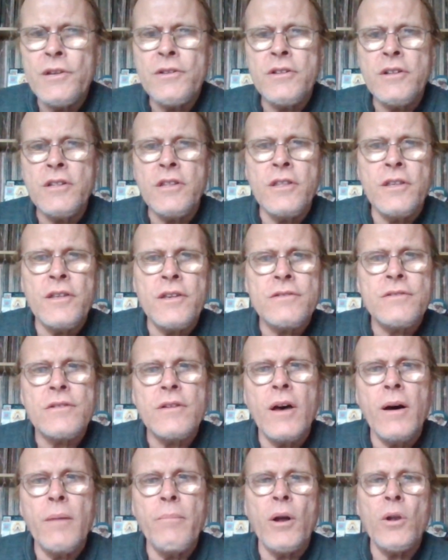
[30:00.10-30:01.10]
listening to this
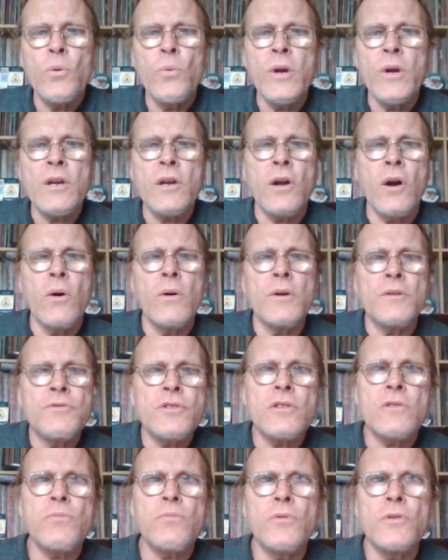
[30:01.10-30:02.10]
about a week ago and
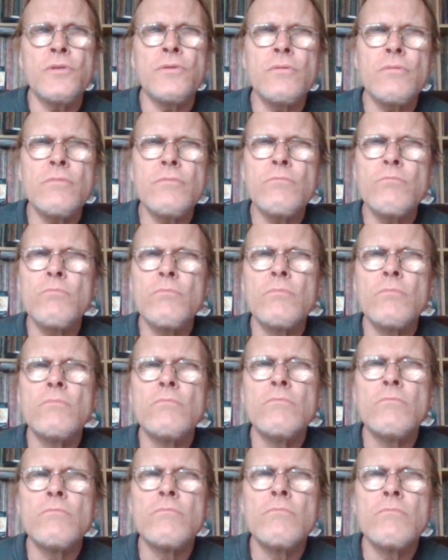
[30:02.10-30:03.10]
just was
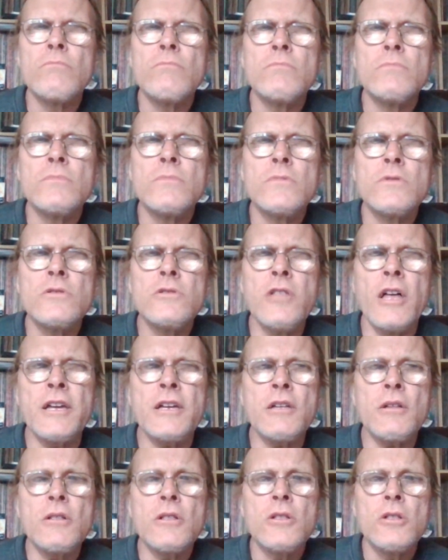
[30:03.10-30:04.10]

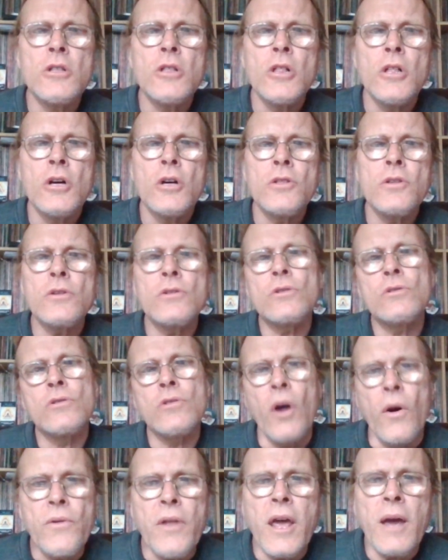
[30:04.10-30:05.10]
like, this is
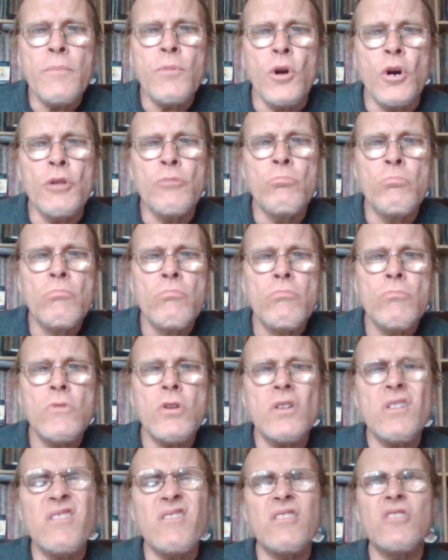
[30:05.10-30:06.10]
so damn good.
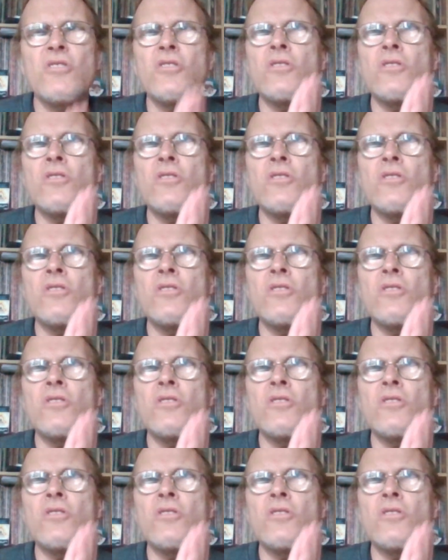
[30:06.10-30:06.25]
Just